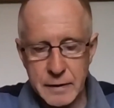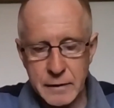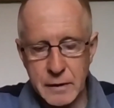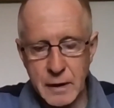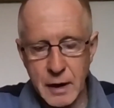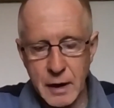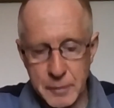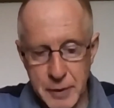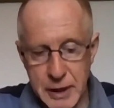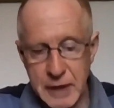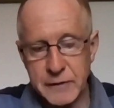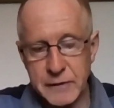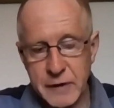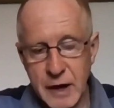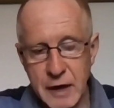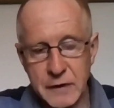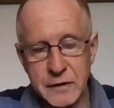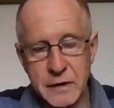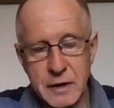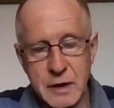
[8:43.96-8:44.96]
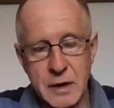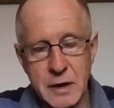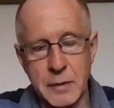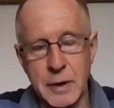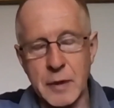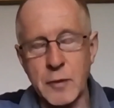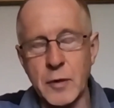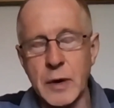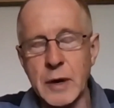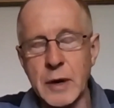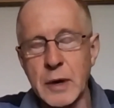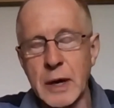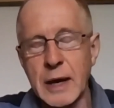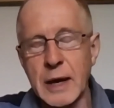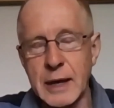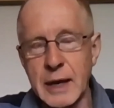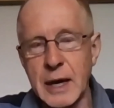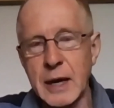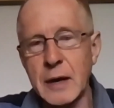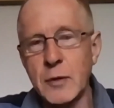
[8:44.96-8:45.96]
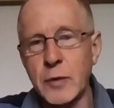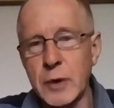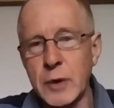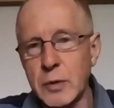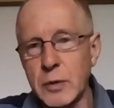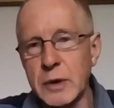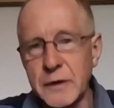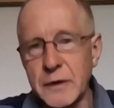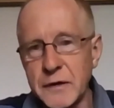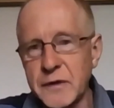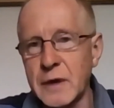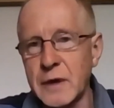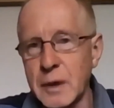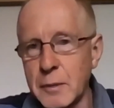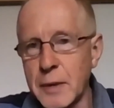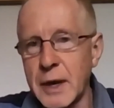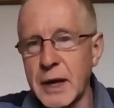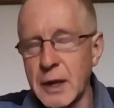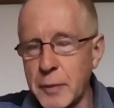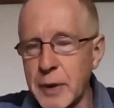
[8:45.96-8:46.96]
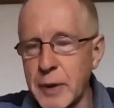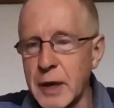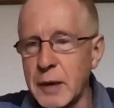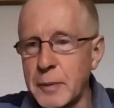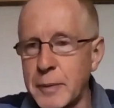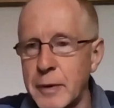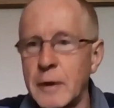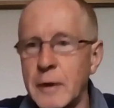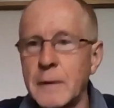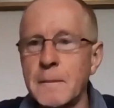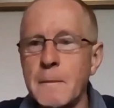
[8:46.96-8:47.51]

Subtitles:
I believe days are coming when, again, we will see many people